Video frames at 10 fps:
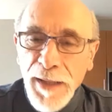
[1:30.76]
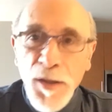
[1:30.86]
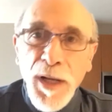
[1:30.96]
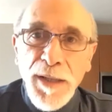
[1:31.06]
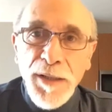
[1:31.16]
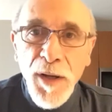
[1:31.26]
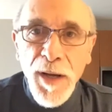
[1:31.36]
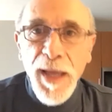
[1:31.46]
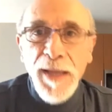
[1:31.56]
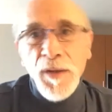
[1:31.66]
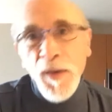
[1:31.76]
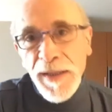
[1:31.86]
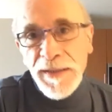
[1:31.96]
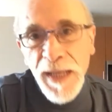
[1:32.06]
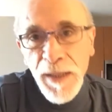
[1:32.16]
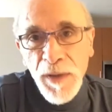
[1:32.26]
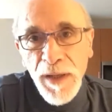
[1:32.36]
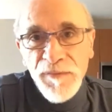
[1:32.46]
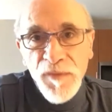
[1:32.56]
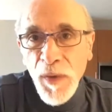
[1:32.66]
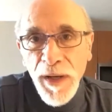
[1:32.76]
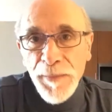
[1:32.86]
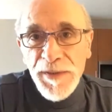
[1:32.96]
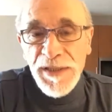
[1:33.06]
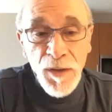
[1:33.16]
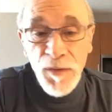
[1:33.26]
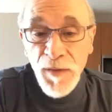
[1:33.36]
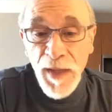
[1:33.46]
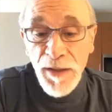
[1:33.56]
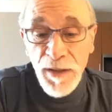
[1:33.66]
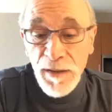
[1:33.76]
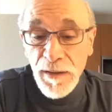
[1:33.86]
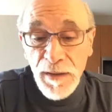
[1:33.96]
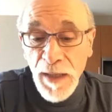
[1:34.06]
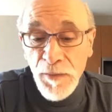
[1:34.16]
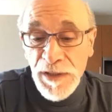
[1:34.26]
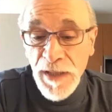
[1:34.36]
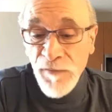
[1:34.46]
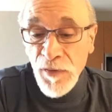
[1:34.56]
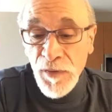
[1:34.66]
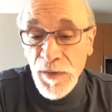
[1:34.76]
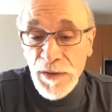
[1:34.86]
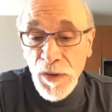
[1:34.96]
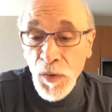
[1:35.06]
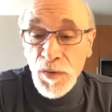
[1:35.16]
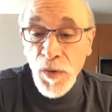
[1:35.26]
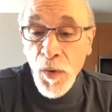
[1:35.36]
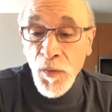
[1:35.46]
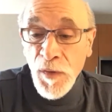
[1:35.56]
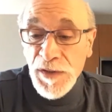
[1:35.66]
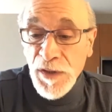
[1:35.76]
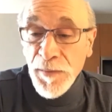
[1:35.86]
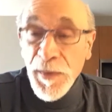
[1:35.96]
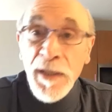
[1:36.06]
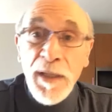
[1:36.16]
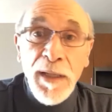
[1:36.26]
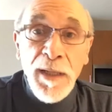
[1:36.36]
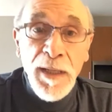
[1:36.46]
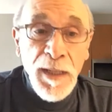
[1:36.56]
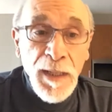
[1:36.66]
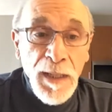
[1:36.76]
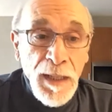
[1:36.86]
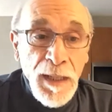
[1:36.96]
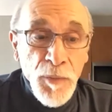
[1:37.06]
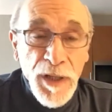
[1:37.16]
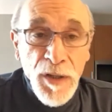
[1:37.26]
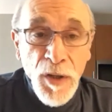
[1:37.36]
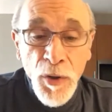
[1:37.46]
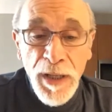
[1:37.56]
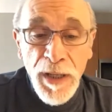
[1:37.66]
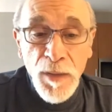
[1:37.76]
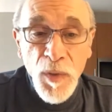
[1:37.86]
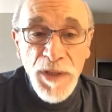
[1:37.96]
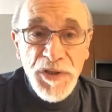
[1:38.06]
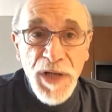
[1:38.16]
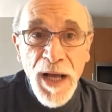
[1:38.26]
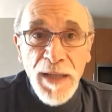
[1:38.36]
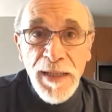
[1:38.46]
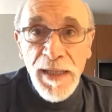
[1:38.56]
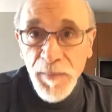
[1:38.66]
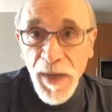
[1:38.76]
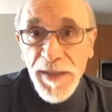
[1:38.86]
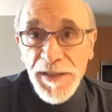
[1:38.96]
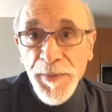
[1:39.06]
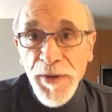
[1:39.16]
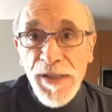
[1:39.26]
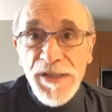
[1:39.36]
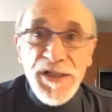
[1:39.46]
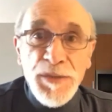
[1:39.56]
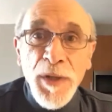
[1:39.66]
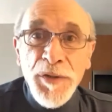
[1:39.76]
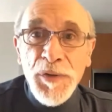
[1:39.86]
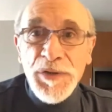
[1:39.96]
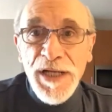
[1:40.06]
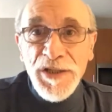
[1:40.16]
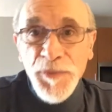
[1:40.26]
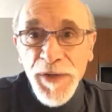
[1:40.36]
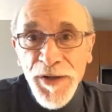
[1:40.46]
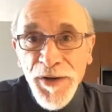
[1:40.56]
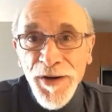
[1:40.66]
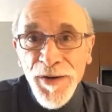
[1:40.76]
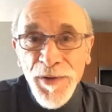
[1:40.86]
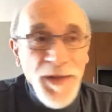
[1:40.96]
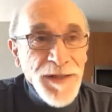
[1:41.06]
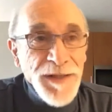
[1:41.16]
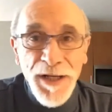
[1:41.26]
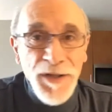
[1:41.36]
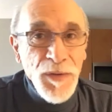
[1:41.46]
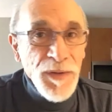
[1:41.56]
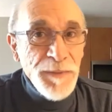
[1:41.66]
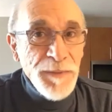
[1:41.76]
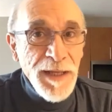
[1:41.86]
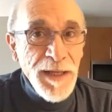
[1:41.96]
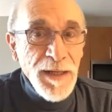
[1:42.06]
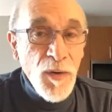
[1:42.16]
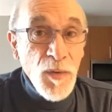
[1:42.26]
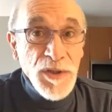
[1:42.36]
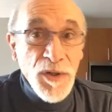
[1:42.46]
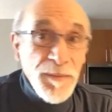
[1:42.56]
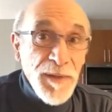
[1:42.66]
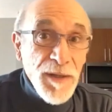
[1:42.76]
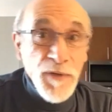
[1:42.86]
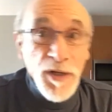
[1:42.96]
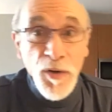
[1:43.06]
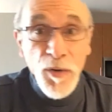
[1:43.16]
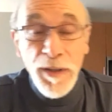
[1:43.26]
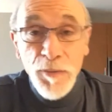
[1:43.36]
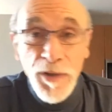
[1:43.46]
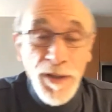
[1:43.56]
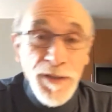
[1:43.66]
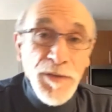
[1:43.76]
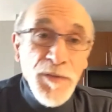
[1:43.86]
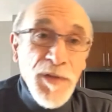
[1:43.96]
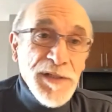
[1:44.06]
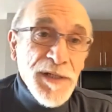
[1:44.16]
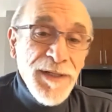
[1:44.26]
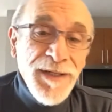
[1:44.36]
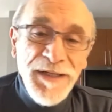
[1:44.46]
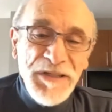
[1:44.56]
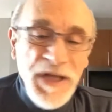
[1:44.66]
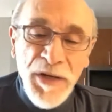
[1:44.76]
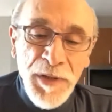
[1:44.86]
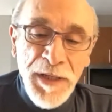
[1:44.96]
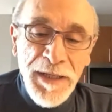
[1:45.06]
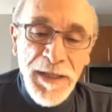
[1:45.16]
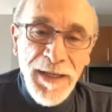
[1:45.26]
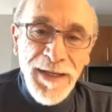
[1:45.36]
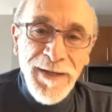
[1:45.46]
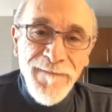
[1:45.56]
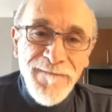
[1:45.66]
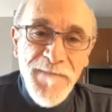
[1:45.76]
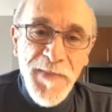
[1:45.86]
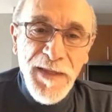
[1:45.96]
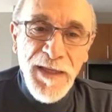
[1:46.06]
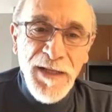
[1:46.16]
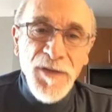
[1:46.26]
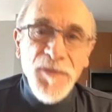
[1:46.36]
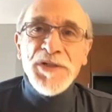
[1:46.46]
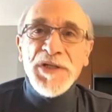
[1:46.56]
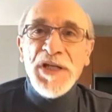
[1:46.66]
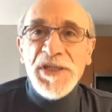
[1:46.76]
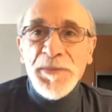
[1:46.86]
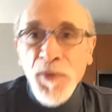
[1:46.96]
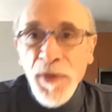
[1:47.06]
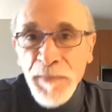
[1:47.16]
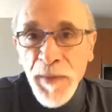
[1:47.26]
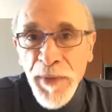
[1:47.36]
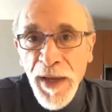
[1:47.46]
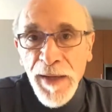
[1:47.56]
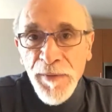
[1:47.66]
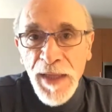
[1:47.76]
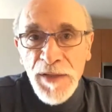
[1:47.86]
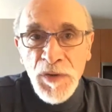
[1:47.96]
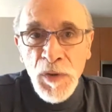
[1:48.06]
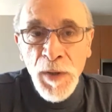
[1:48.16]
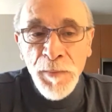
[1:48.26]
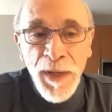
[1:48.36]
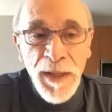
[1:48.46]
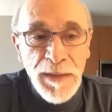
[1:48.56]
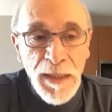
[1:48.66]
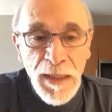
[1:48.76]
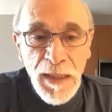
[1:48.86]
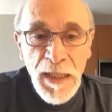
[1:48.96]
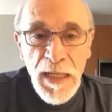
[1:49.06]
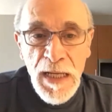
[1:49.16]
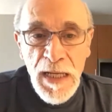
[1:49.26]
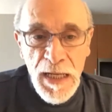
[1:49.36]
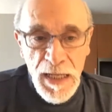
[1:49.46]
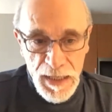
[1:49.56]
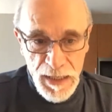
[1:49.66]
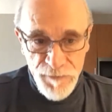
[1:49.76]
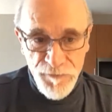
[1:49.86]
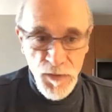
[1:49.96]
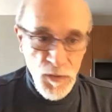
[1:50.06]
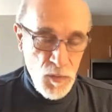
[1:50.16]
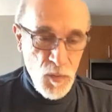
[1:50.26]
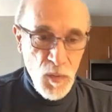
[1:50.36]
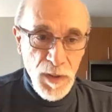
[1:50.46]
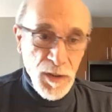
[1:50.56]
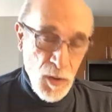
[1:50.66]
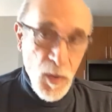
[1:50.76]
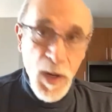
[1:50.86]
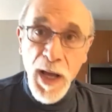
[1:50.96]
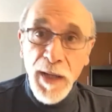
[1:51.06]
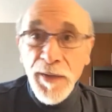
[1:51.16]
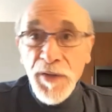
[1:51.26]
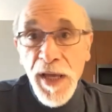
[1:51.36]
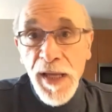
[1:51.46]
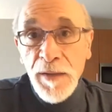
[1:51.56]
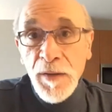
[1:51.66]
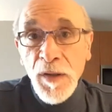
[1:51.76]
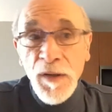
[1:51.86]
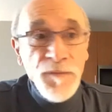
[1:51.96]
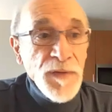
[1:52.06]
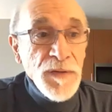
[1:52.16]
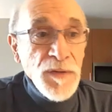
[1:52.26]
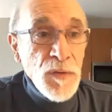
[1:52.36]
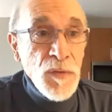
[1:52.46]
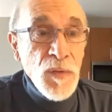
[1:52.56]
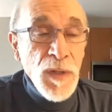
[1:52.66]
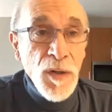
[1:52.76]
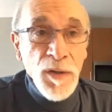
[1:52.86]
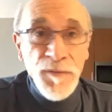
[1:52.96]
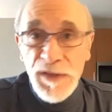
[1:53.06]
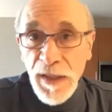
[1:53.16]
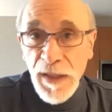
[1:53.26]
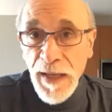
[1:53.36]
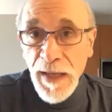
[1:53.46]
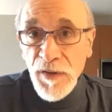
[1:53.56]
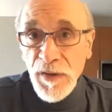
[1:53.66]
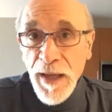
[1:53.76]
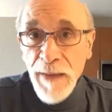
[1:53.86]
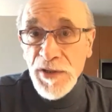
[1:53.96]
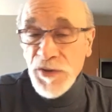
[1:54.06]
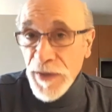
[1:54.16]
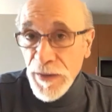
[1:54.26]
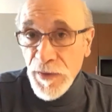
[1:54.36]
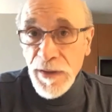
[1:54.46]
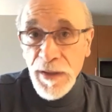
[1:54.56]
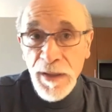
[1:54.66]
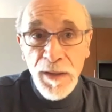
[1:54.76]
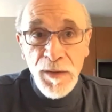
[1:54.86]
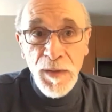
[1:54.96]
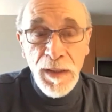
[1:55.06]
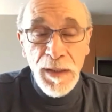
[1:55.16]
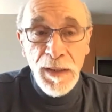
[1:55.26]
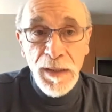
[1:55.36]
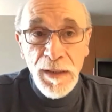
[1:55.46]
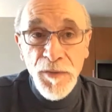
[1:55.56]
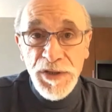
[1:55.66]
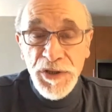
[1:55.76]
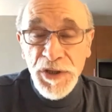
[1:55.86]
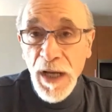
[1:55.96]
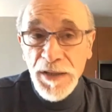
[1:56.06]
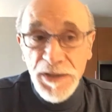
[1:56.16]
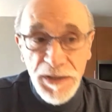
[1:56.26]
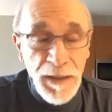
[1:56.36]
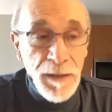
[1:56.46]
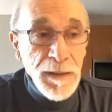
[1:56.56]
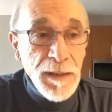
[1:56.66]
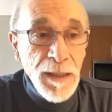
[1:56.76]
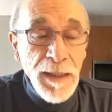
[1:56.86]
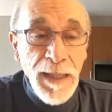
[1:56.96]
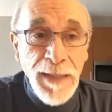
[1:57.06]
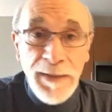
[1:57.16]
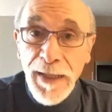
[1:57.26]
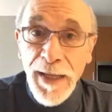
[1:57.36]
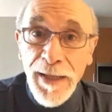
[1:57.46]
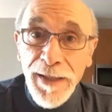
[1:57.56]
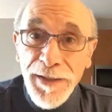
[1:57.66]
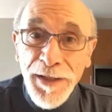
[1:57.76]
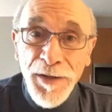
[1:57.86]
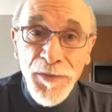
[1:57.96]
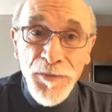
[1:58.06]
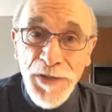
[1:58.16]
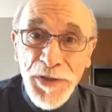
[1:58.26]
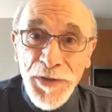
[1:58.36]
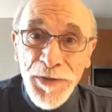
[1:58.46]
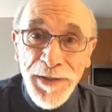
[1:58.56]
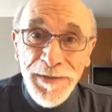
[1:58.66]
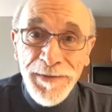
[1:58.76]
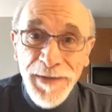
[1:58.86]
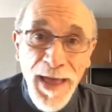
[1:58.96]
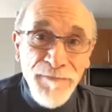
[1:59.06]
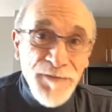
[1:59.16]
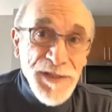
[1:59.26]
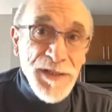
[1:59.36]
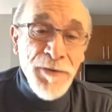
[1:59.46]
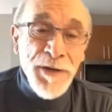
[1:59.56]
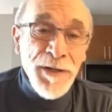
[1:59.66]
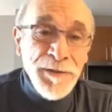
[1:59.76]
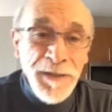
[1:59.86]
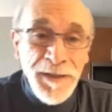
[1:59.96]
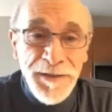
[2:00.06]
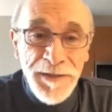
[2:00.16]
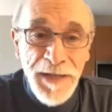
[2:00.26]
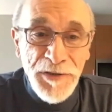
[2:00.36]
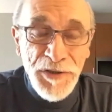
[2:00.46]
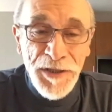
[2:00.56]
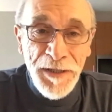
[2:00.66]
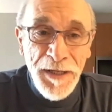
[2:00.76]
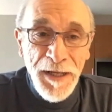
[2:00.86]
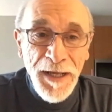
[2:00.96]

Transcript: no, no, I had no idea. I went up for one episode that you, I was never told, oh, this could be a recurring, which oddly in my experience is when you tend to recur. When they tell you at the beginning, oh, it's going to be a recurring, we're going to do this, generally, uh, you know, there's disappointment behind that door. But if you go on and you hit it off and you uh, all of a sudden have good chemistry with you know uh, Chris Judge, Teal'c, uh, and uh, you know Richard and adversarial uh, tension